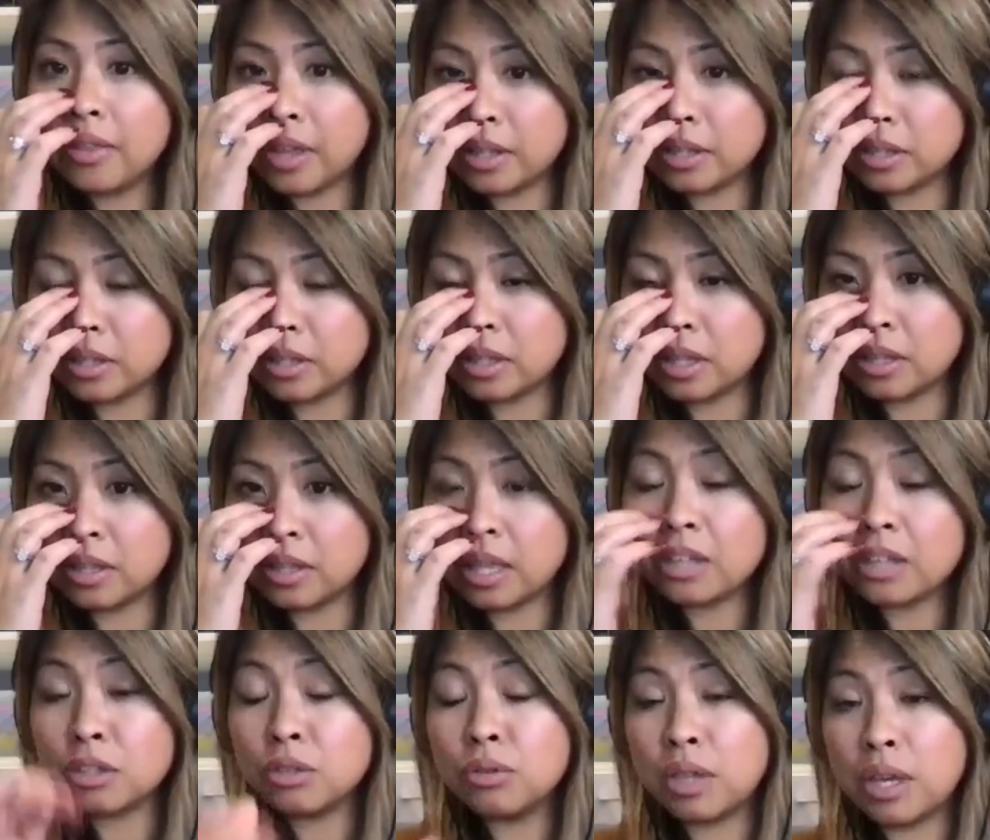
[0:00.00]

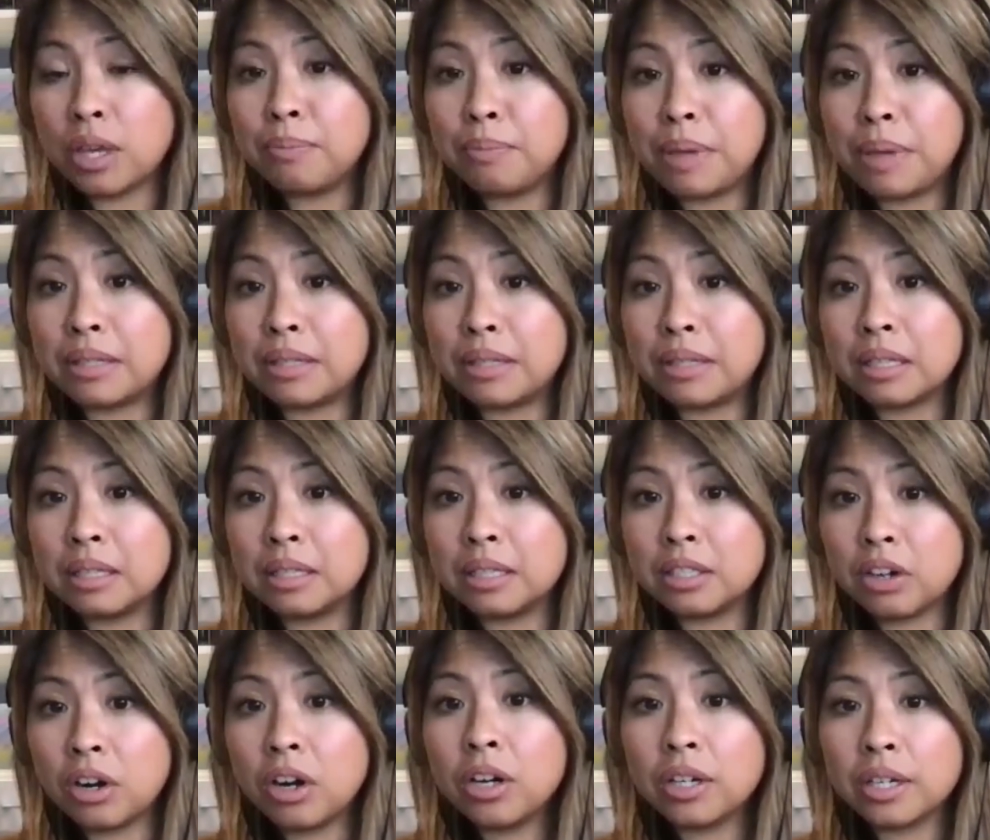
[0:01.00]
That's who they basically
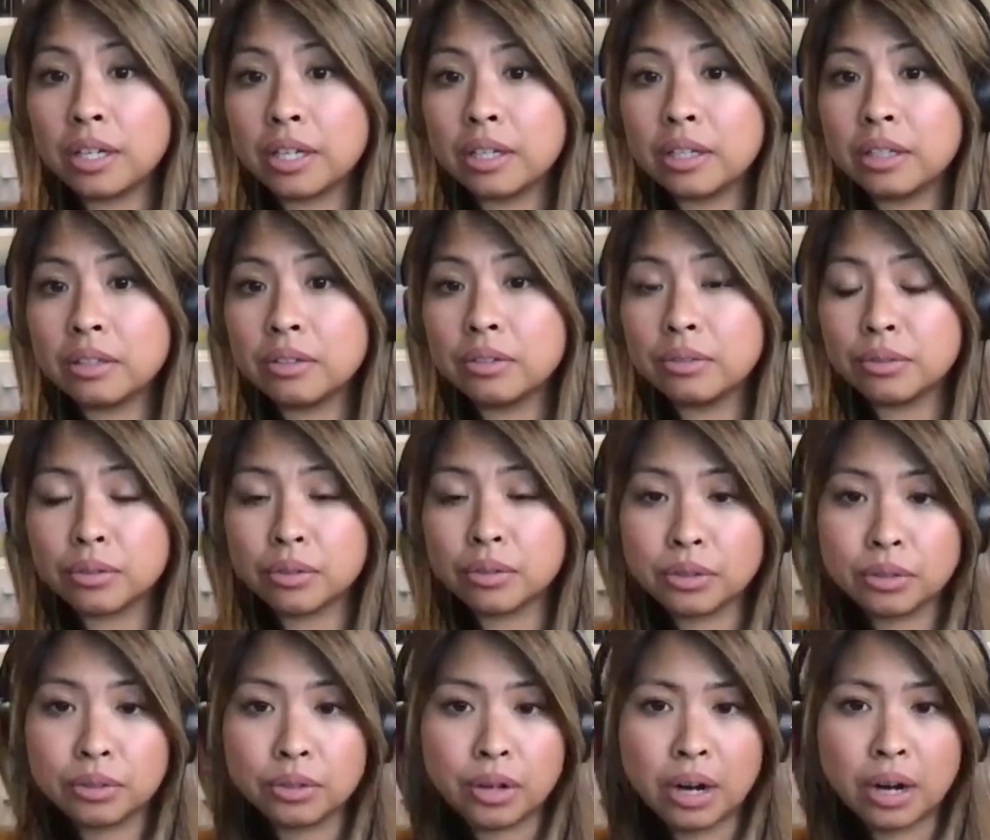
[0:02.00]
target.
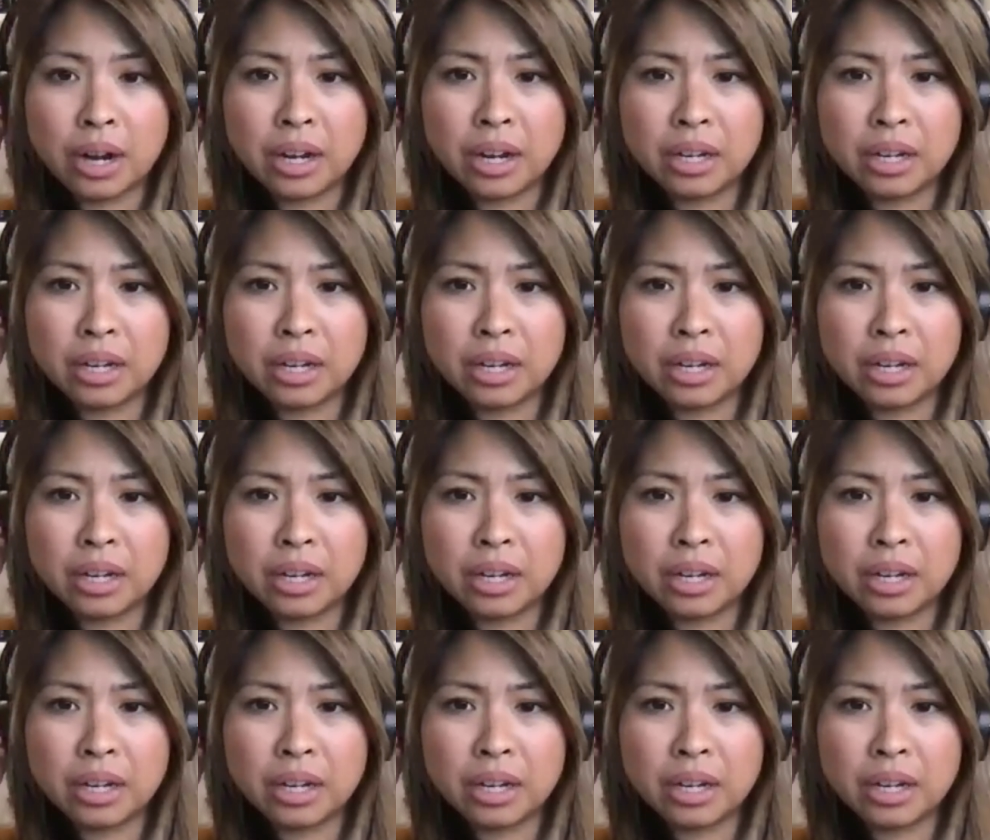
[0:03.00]
Correct.